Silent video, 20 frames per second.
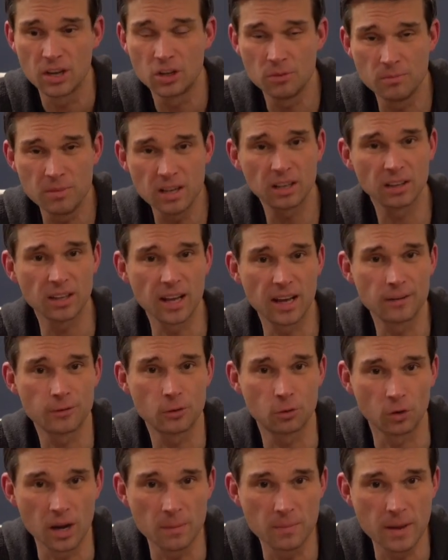you meet a lot of
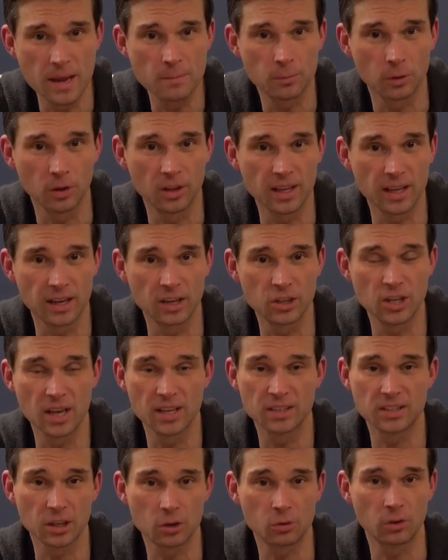great people and get a
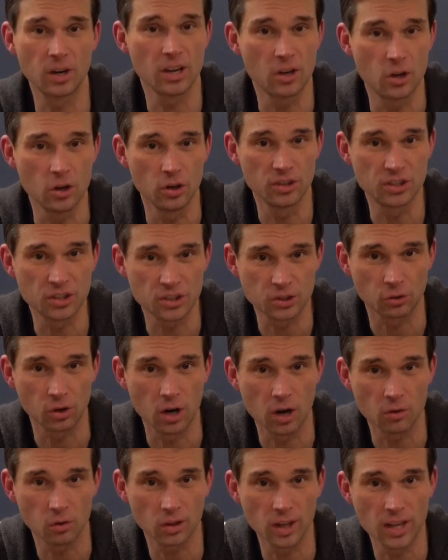chance to create good,
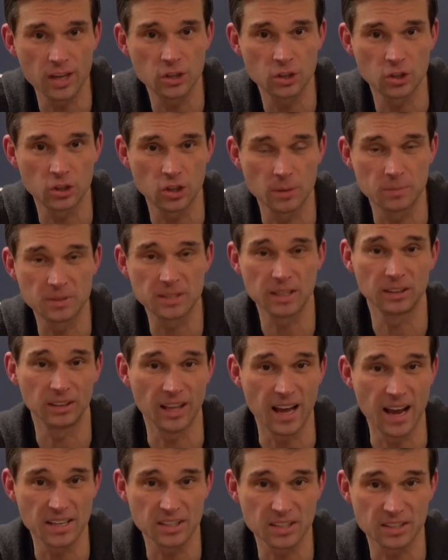strong relationships that
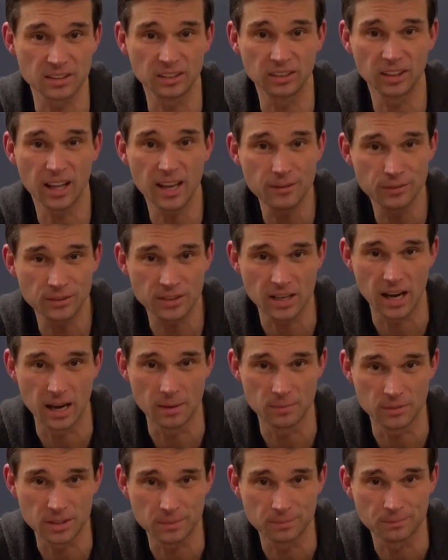last
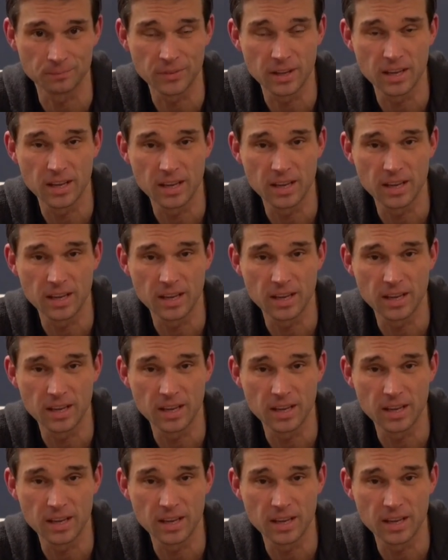lifetimes.